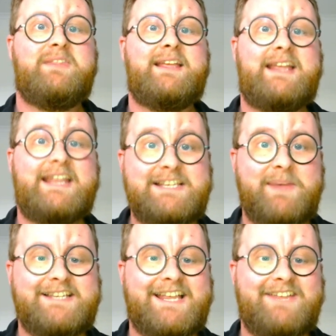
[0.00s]
Easy
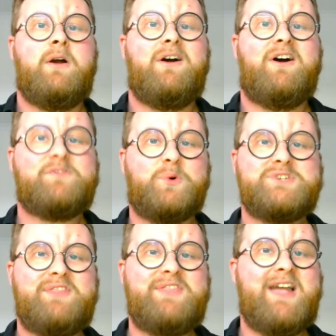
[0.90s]
peasy. Of
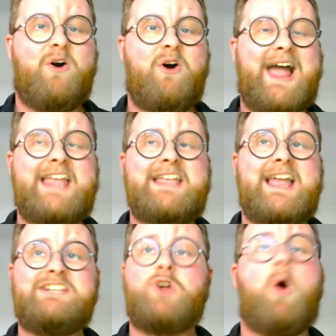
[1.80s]
course, there are an
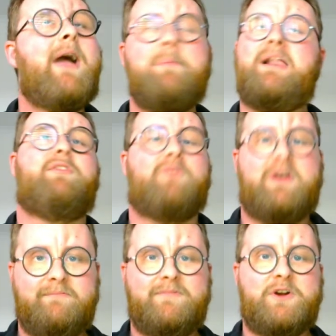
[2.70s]
entire
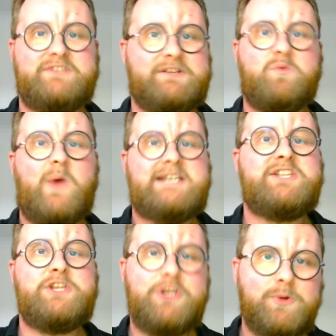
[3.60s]
plethora of different ways
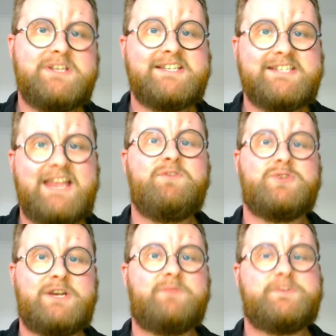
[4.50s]
that you can save
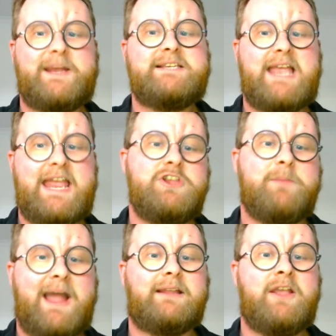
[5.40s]
yourself space in your
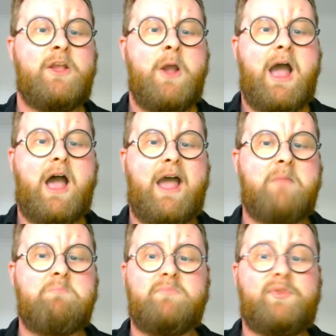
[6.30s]
bank.
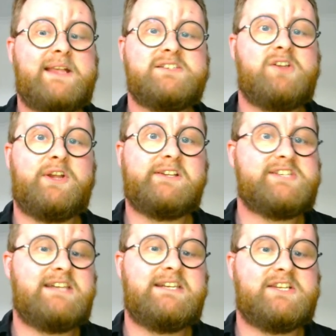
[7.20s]
Things like
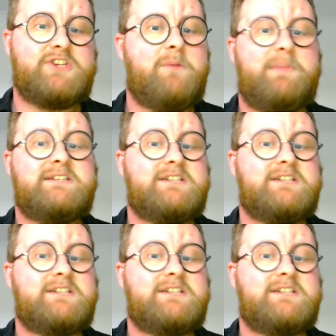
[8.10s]
sending certain bits to